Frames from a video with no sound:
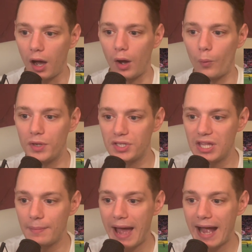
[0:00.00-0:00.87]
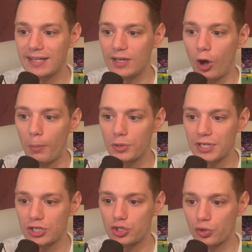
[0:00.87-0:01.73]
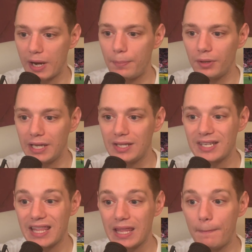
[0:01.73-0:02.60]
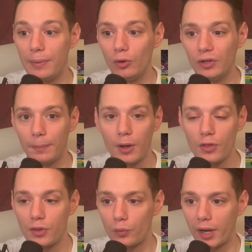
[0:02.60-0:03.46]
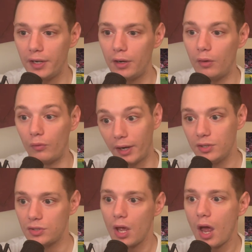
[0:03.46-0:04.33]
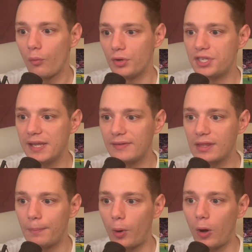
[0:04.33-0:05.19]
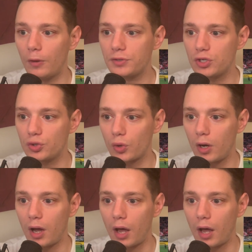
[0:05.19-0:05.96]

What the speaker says: We see them acting almost as trampolines in the build-up, the writer writes, receiving the ball to draw on